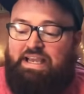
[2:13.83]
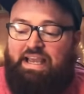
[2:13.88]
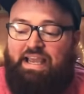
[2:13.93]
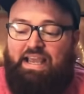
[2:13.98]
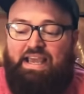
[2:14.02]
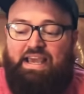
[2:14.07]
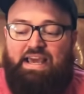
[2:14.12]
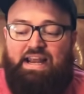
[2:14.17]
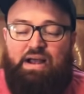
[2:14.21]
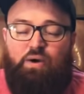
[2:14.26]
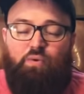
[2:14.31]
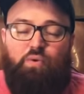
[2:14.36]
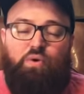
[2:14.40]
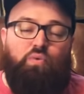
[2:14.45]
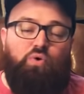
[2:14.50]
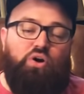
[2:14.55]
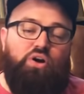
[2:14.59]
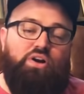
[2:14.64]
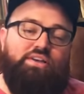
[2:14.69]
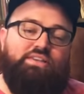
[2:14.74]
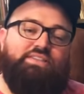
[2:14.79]
and we
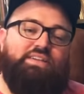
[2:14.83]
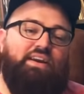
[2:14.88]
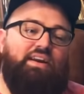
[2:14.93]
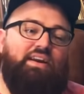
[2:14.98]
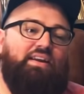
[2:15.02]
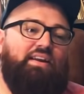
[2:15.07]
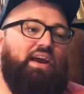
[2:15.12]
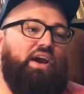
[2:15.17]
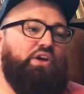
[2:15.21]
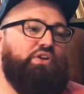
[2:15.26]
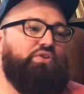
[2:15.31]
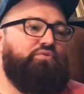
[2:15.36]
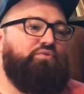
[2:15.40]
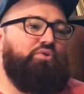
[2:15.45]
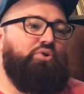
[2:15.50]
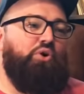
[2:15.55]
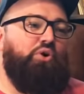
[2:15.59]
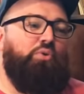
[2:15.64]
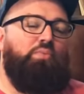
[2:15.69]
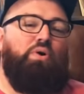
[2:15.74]
were going to stay in Nashville,